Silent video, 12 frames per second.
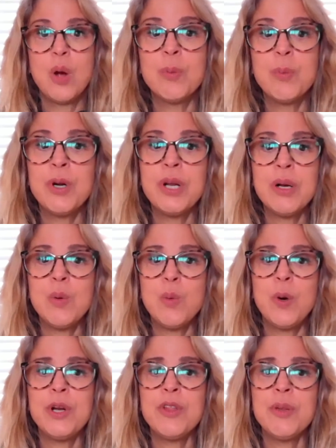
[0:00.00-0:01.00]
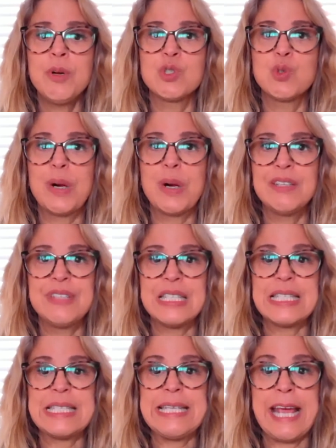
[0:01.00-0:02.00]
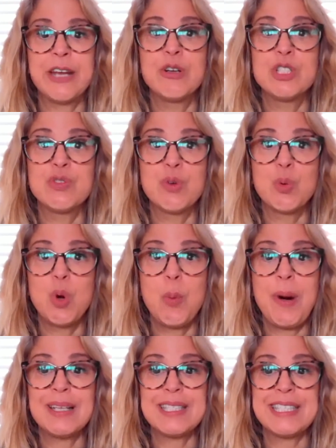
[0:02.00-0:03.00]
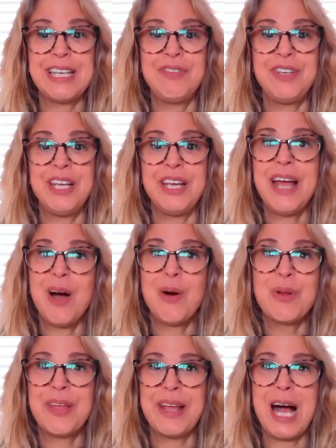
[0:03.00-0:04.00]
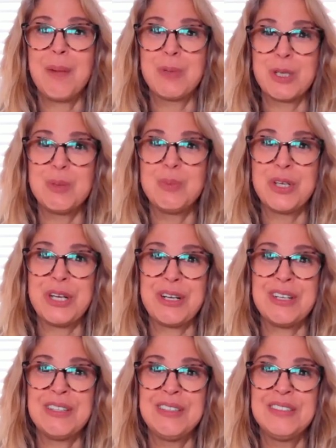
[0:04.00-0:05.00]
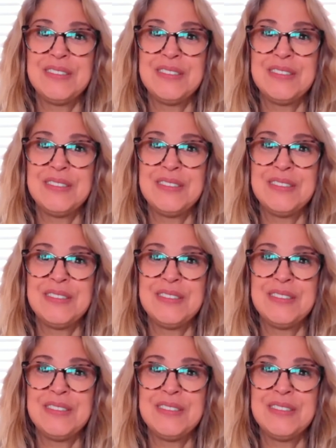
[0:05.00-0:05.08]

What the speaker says: Roberta, what are the most relevant standards for robot safety and how are they applicable here?